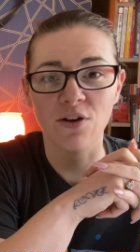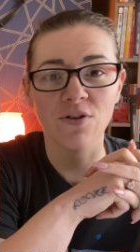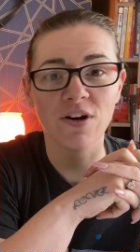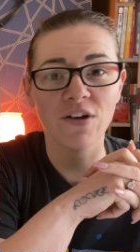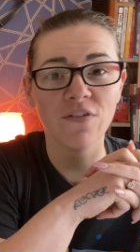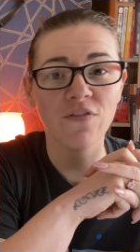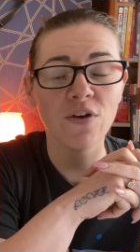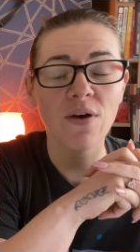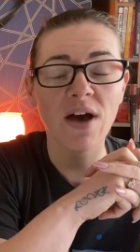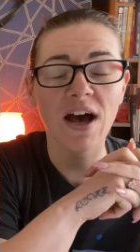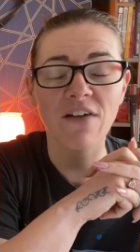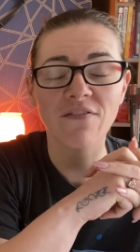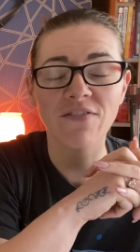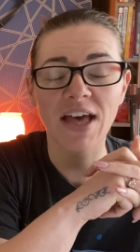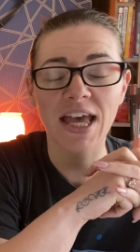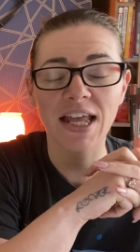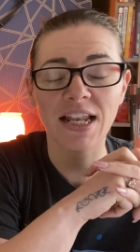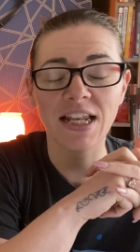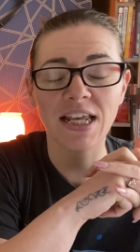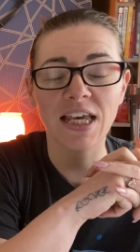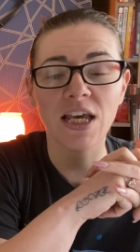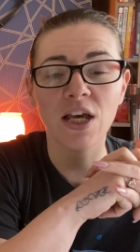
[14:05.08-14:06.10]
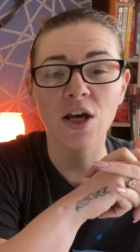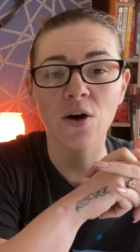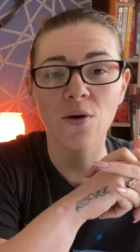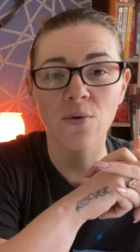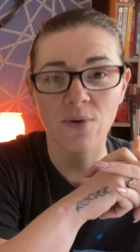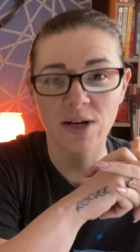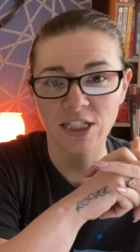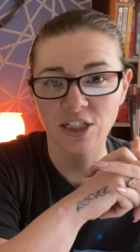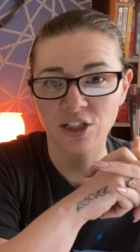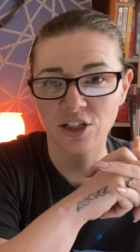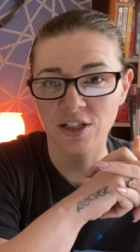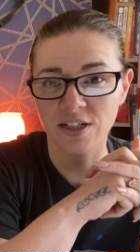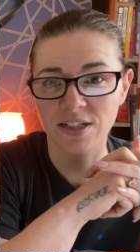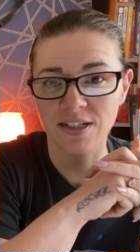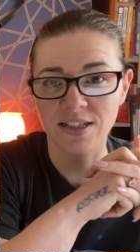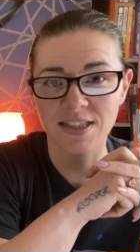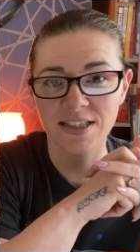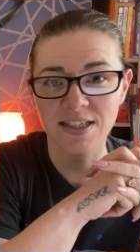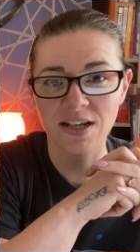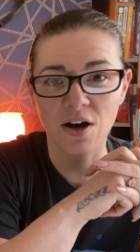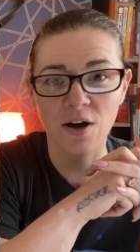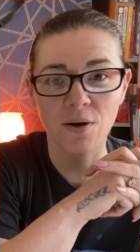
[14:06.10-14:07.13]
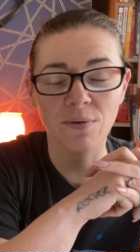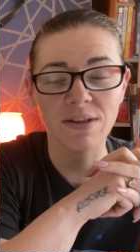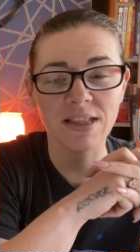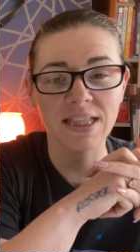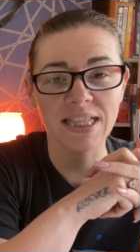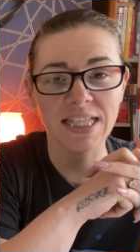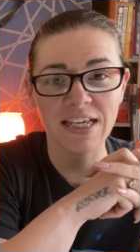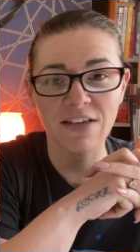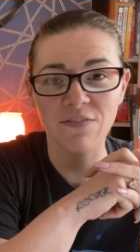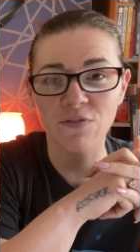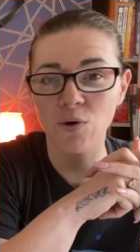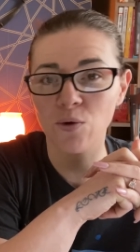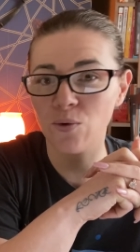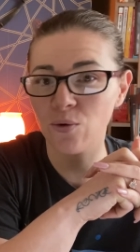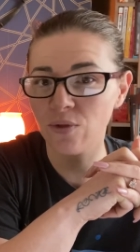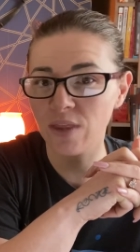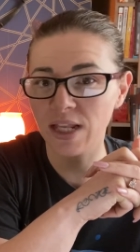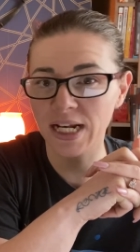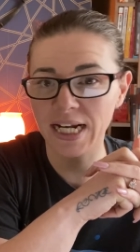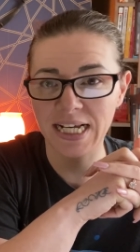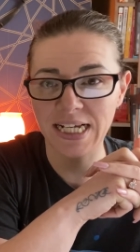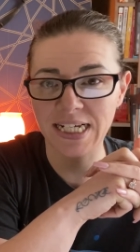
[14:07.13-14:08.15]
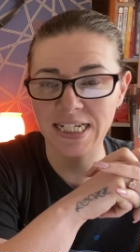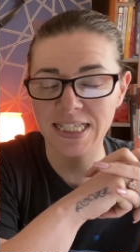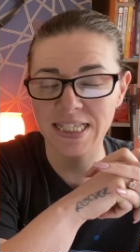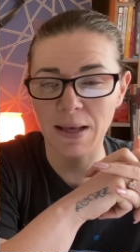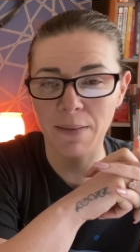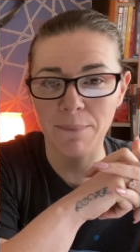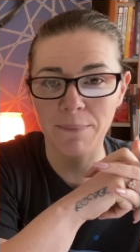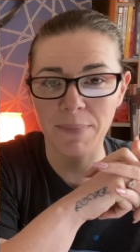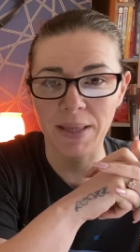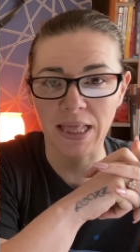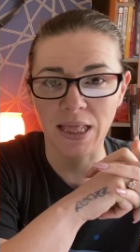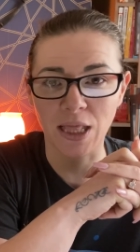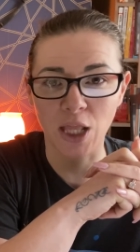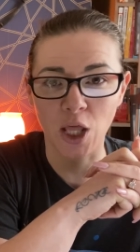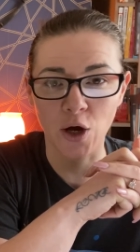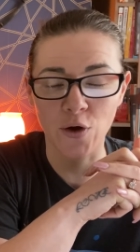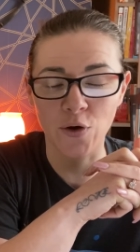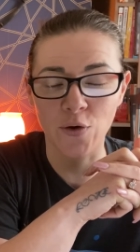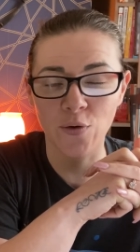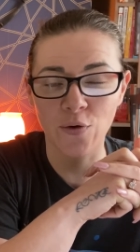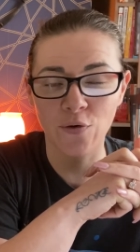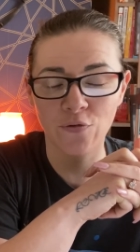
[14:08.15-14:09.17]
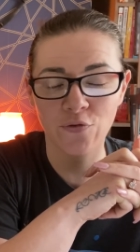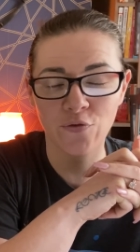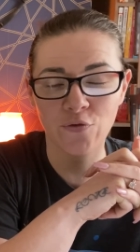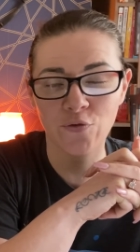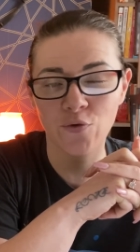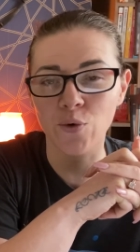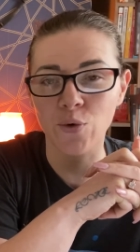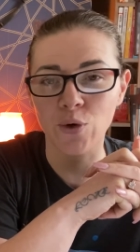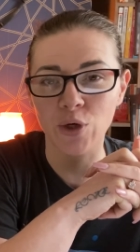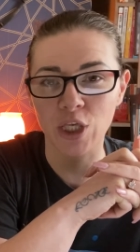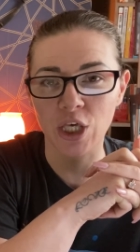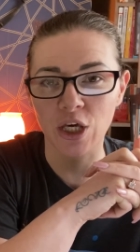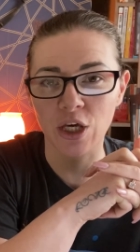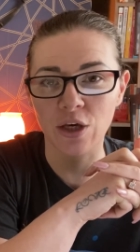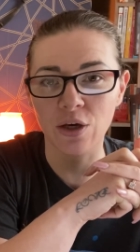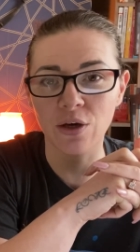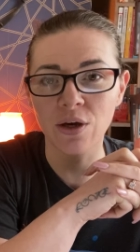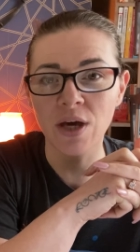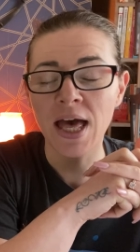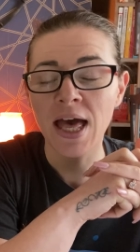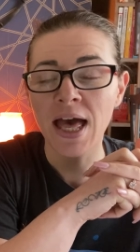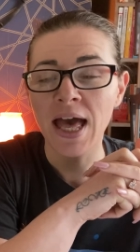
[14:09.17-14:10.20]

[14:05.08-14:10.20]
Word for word: or if you have any questions, I will leave all the links below for you.